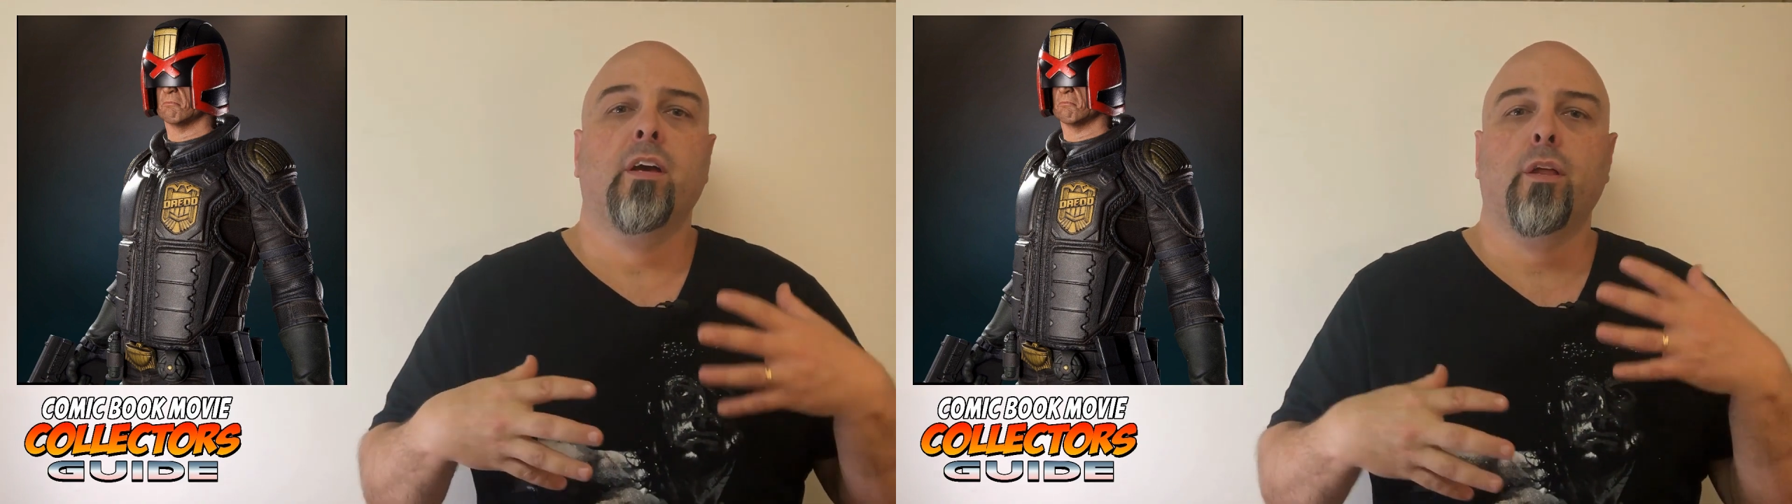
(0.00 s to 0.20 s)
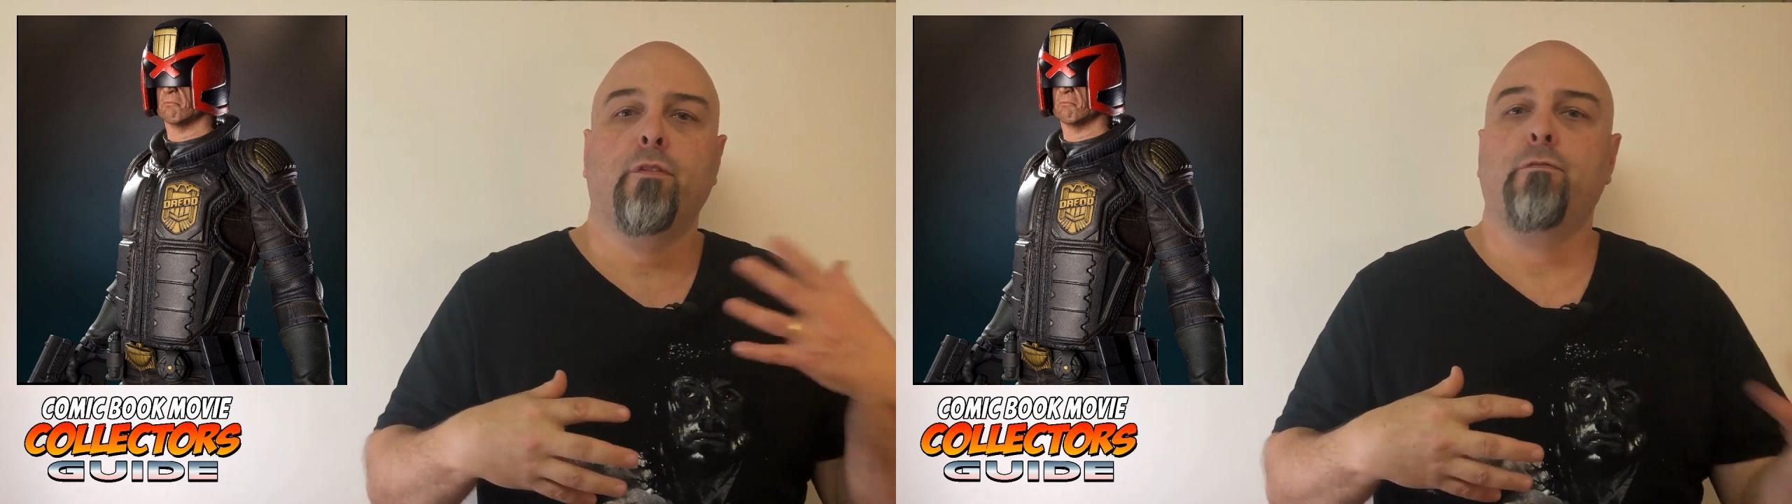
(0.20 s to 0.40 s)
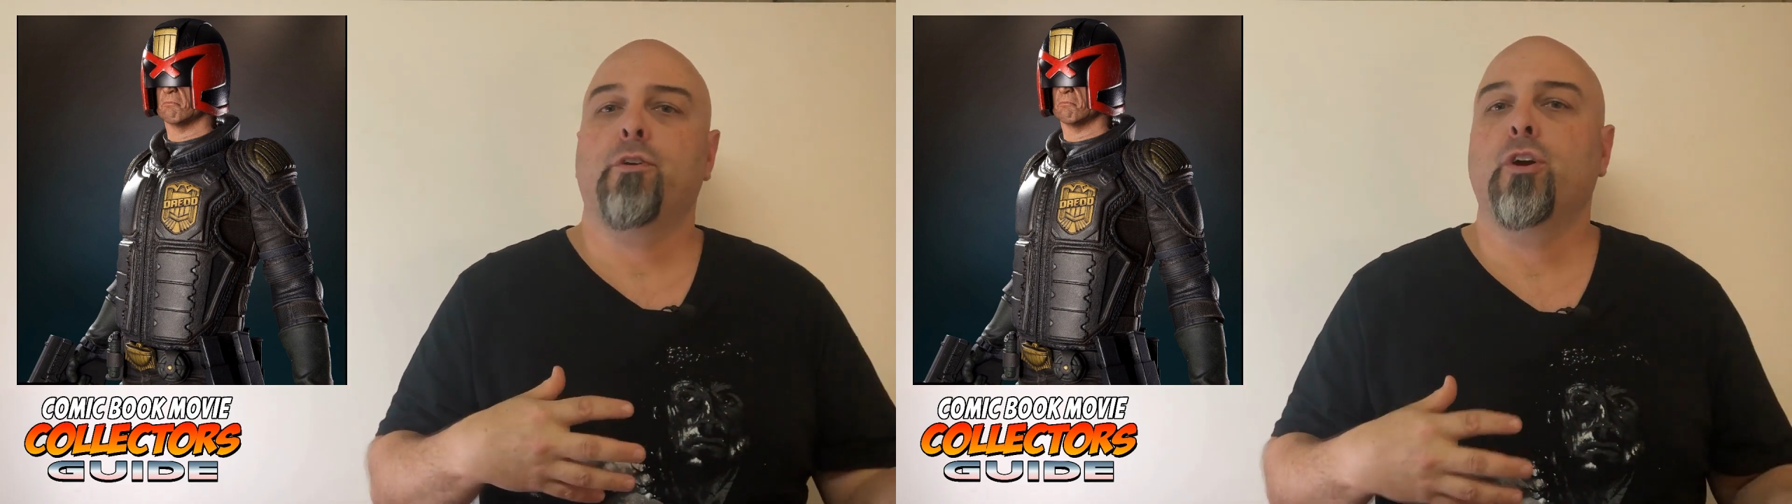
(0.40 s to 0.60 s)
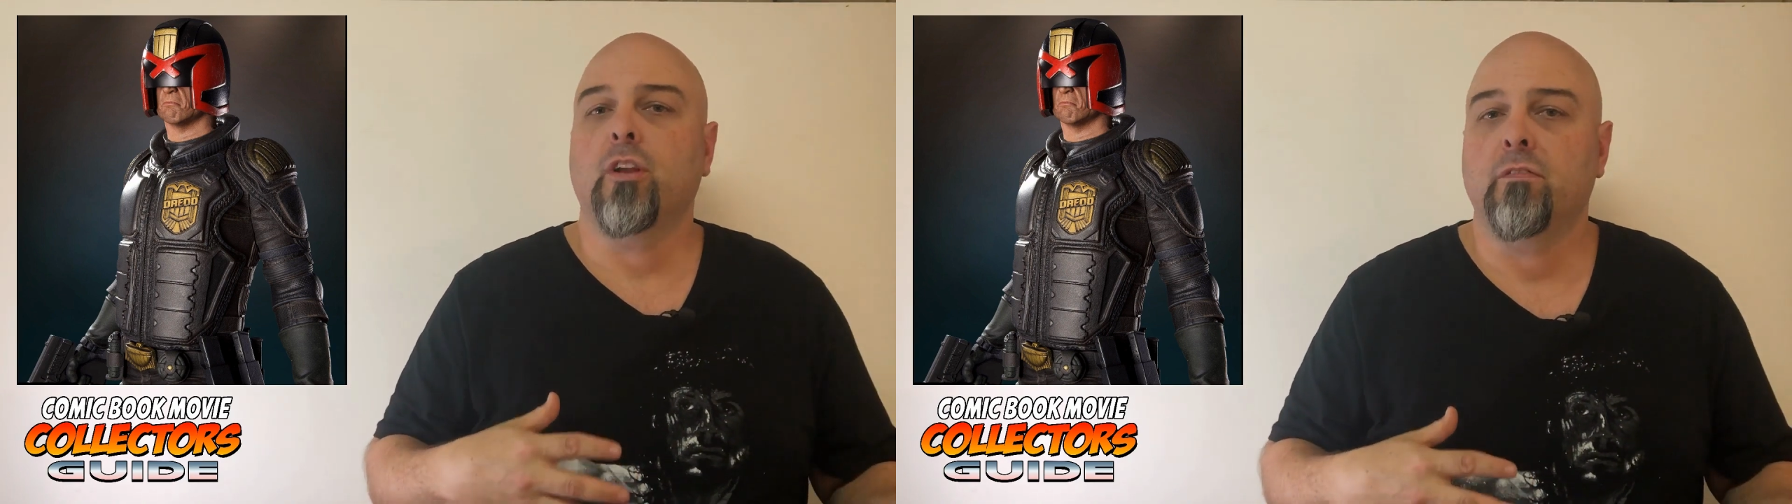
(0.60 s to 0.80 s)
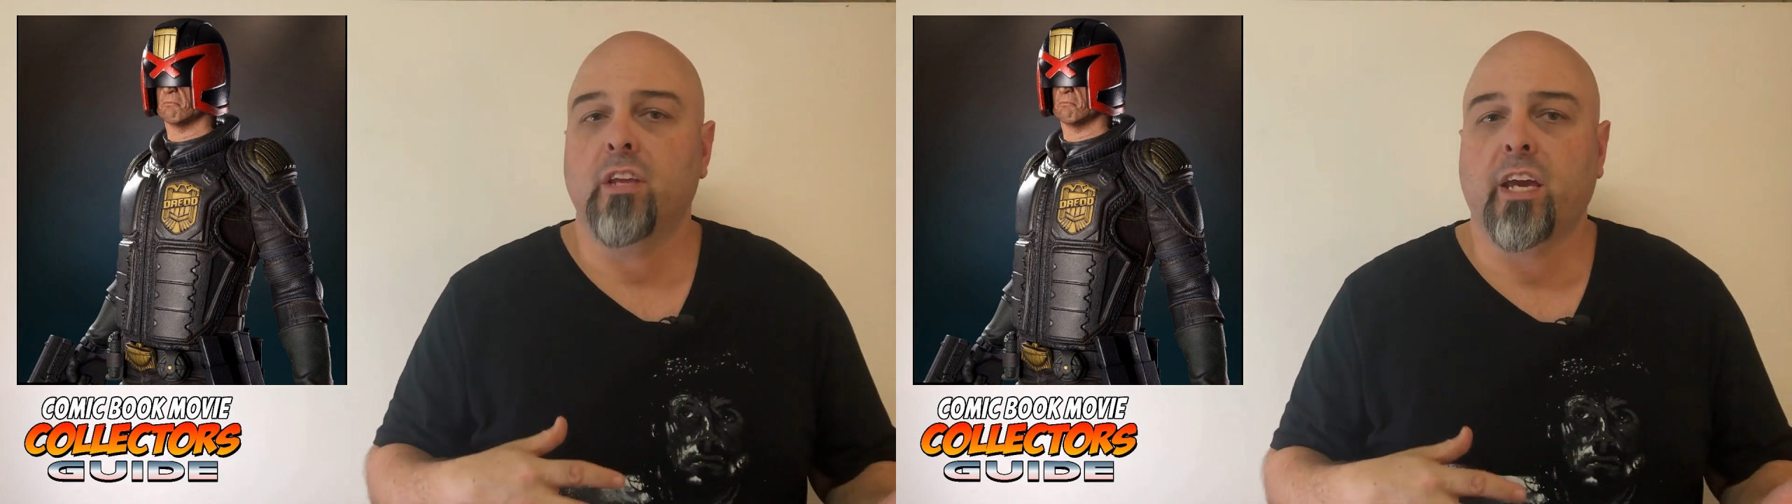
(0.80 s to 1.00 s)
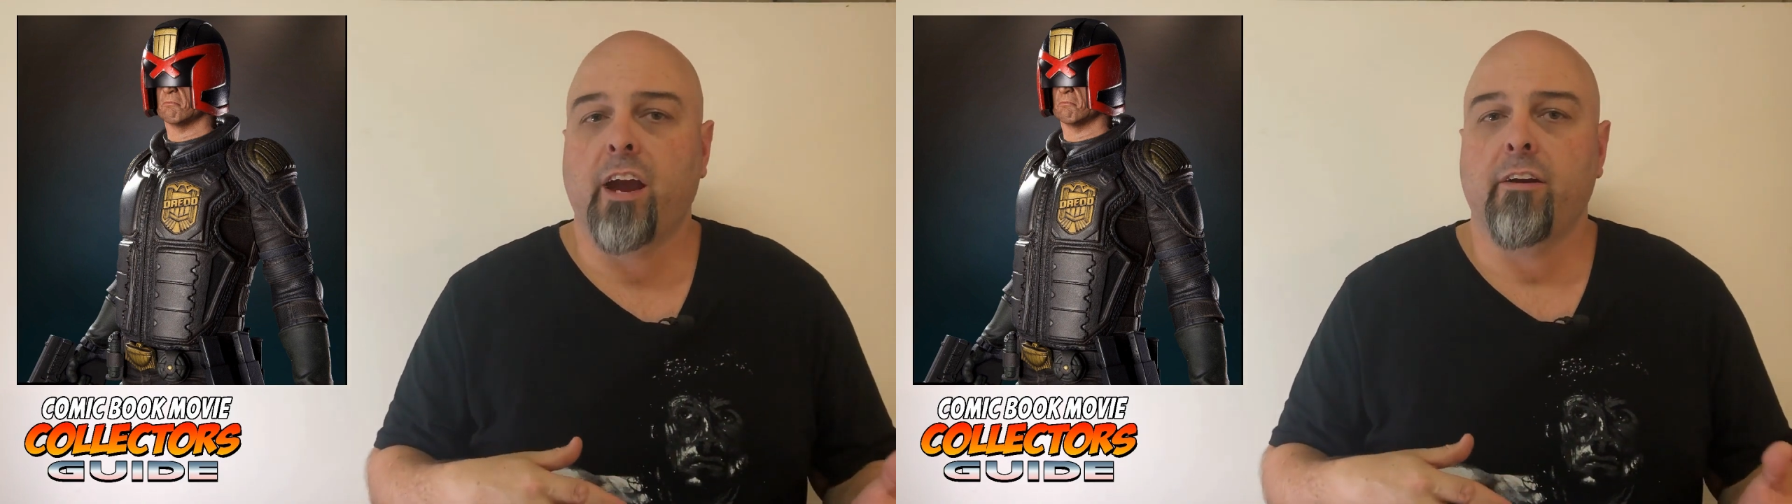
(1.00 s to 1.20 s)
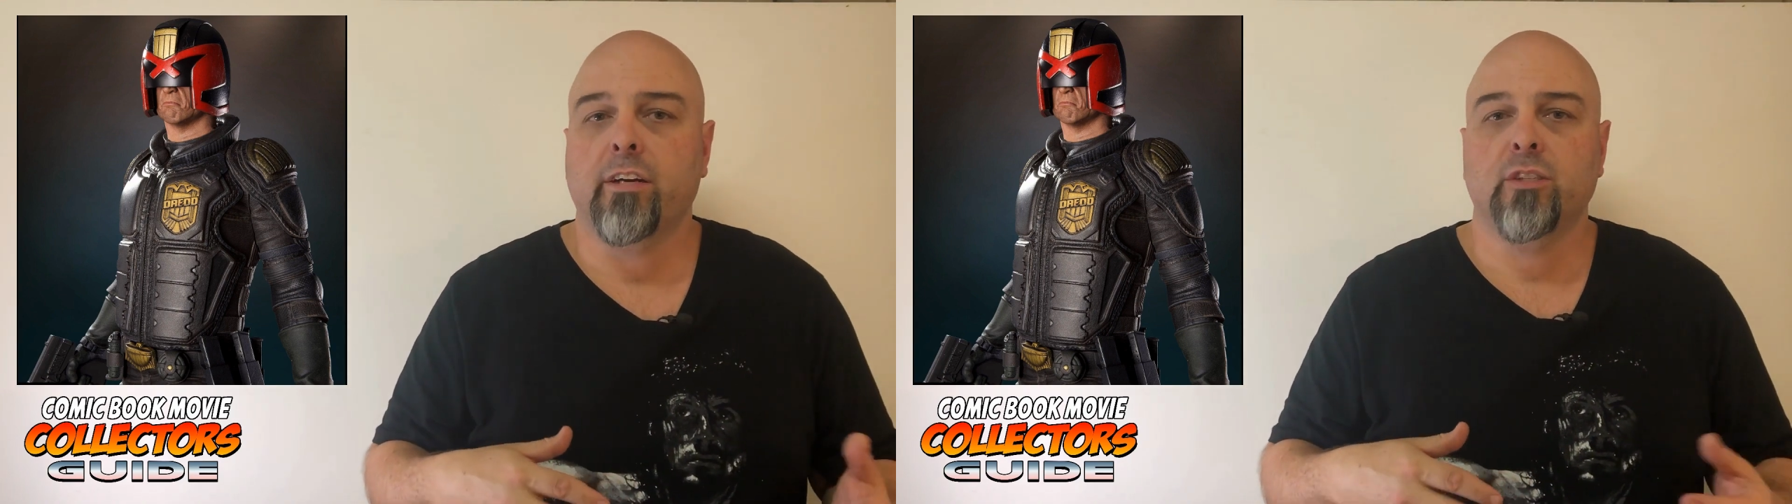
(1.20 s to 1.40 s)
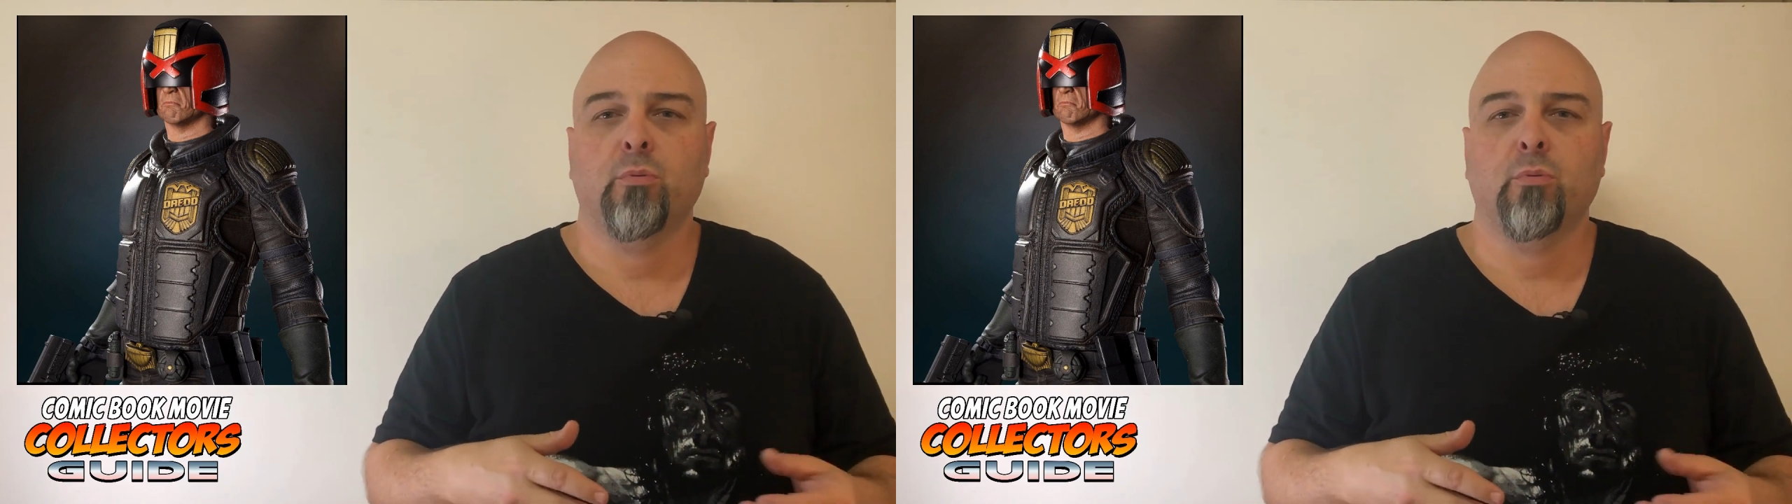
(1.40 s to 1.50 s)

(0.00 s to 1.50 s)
and the feel of the character